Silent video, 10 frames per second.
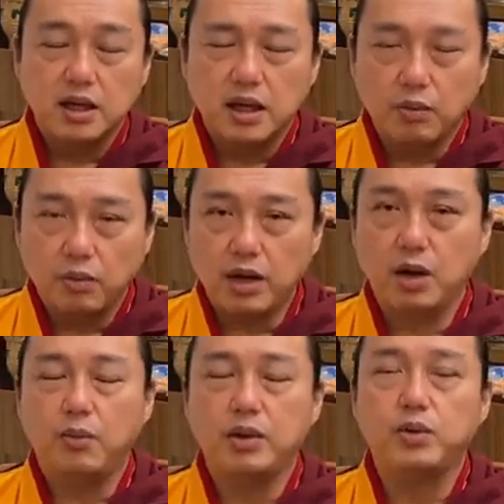what I
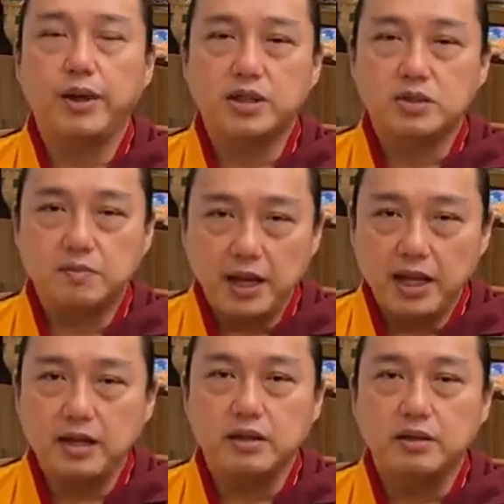want to
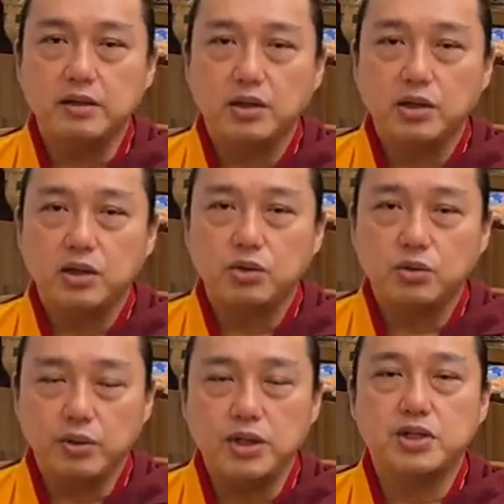explain to
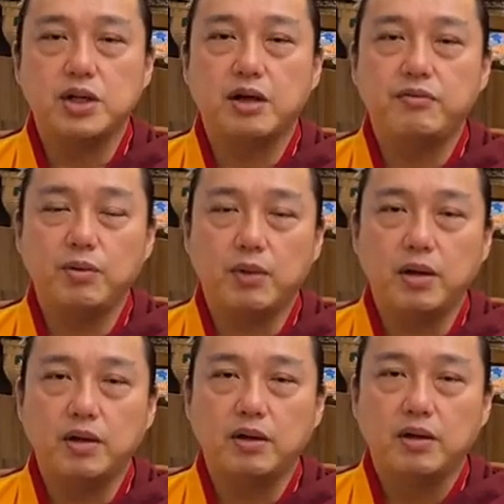each and every one